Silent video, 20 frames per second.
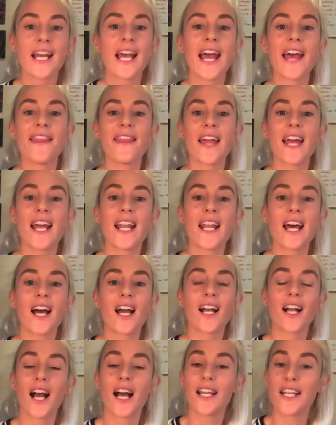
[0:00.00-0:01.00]
and then
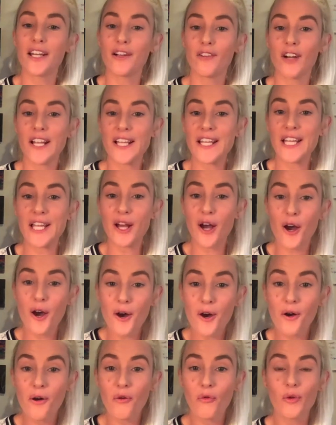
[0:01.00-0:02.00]
Gendai Reiki
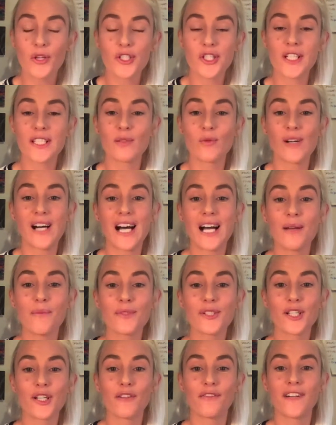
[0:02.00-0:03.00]
Ho, which is what I'm
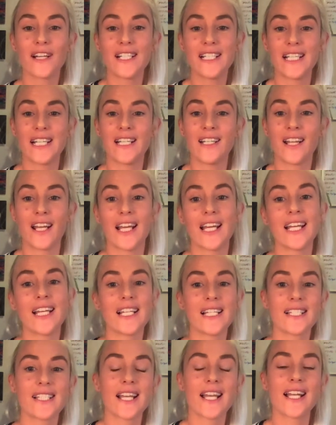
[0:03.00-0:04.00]
certified in,
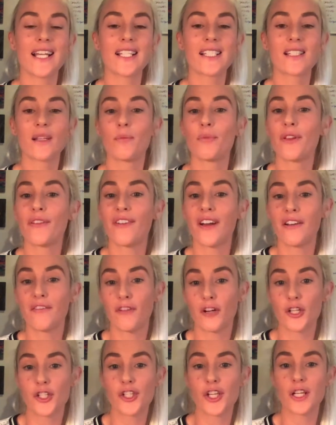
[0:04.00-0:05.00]
is a simplified
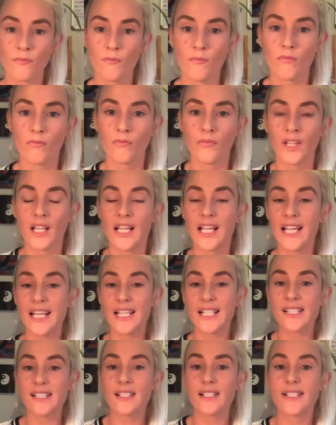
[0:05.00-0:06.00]
version. It
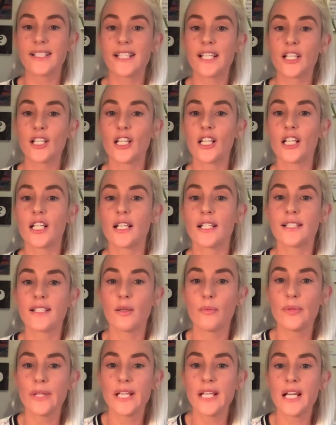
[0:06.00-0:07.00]
is considered to
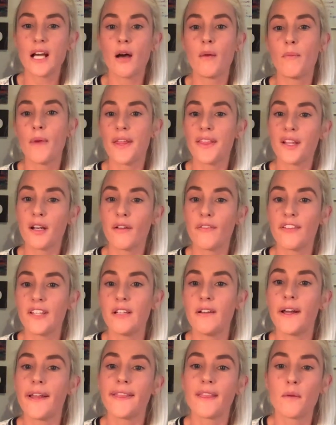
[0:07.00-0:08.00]
be a method of
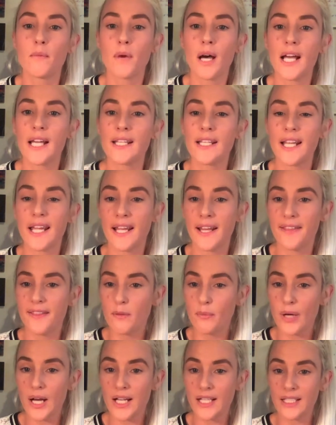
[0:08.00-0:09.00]
healing the mind and the
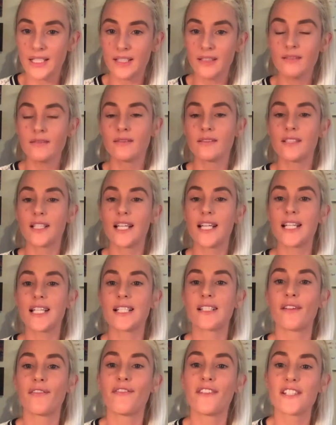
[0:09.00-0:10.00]
body. It
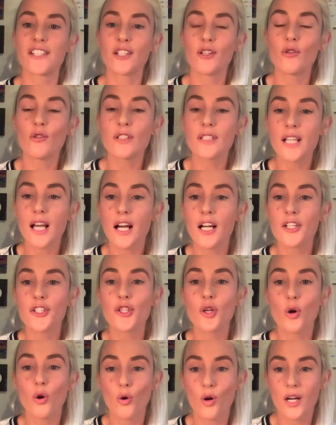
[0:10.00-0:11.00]
is a physical
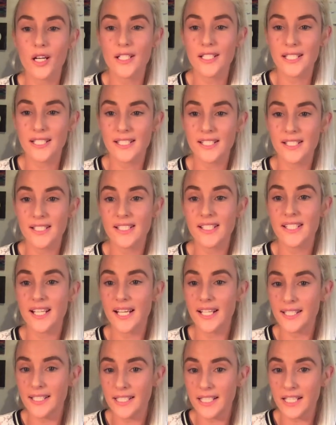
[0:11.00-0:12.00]
touch or distance
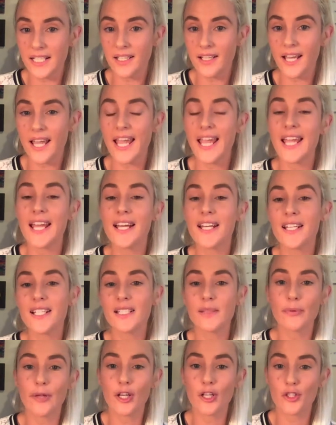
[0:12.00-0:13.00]
technique and a
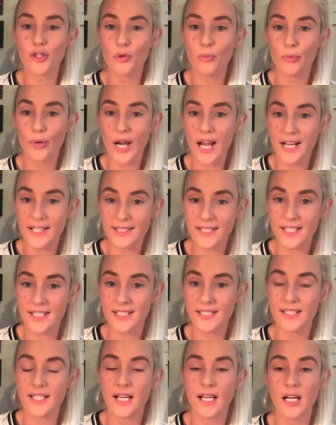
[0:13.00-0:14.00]
spiritual
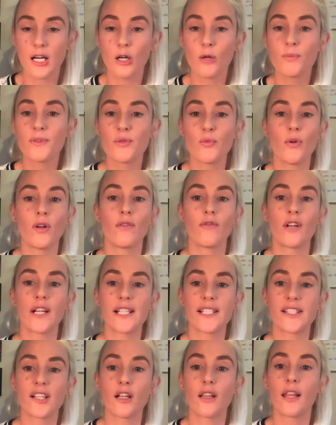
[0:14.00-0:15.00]
practice that helps one
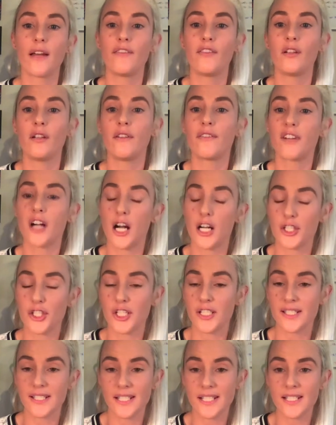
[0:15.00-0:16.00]
raise their level of
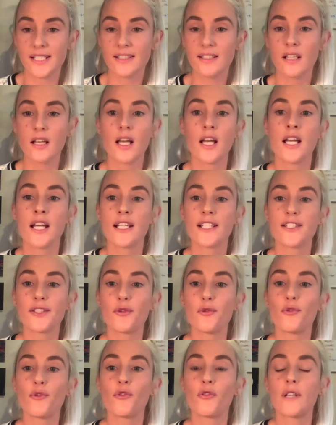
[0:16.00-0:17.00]
consciousness
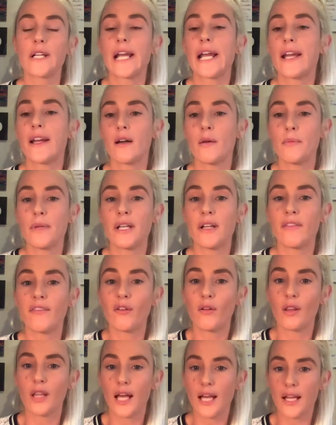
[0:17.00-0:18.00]
to create a
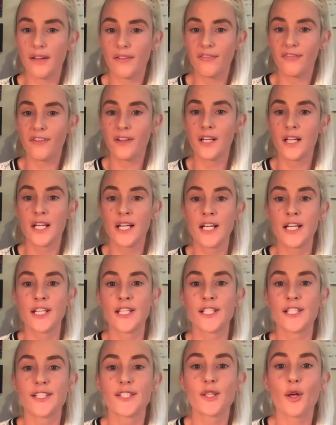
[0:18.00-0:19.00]
meaningful life.
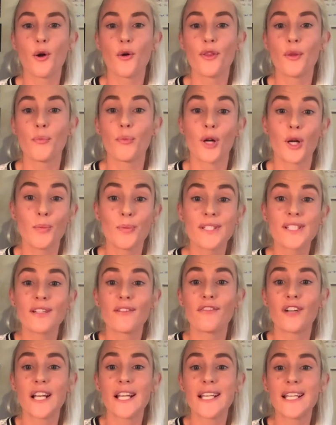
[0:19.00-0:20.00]
So, the purpose of
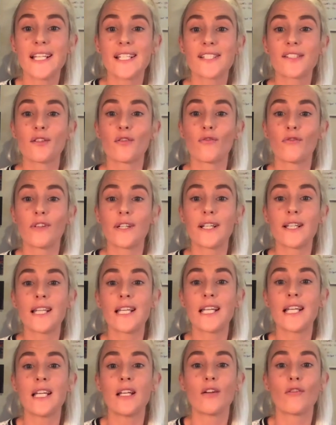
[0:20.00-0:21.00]
Reiki is to
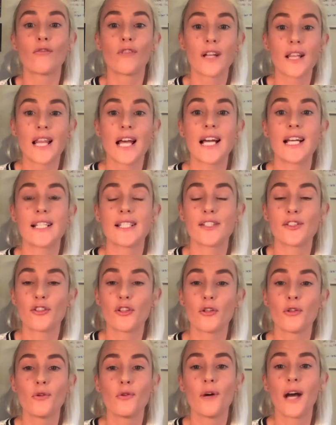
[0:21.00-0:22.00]
really realize
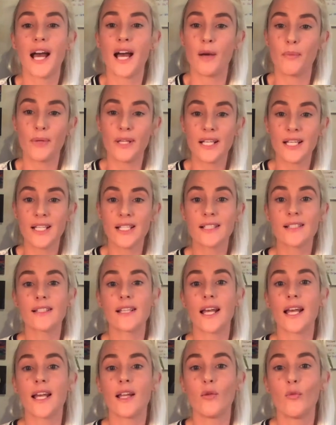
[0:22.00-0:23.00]
true happiness
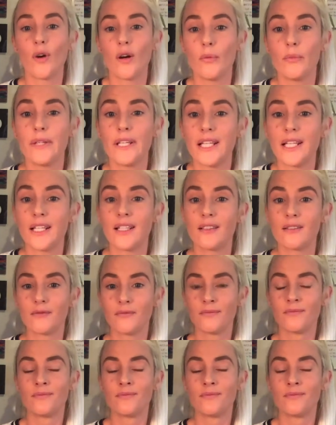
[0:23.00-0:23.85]
and well being.